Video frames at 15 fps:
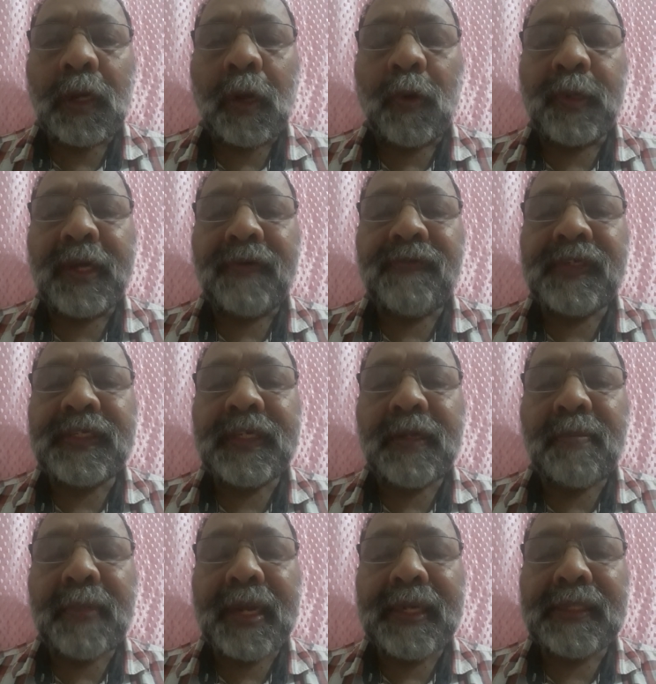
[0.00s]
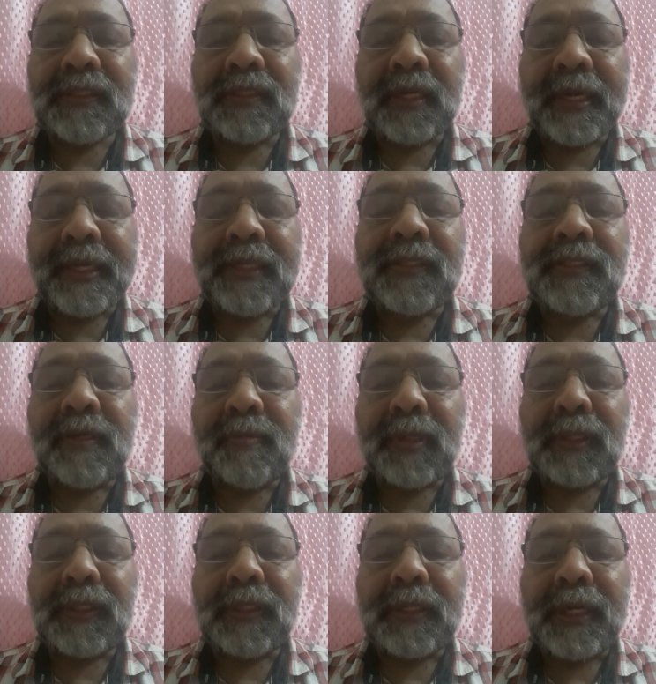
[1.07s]
How can we say man is the highest
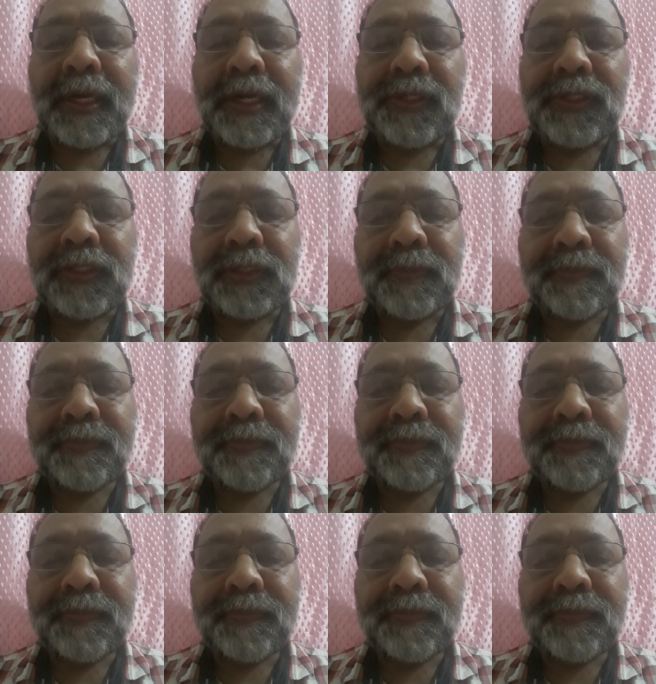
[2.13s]
among the creation?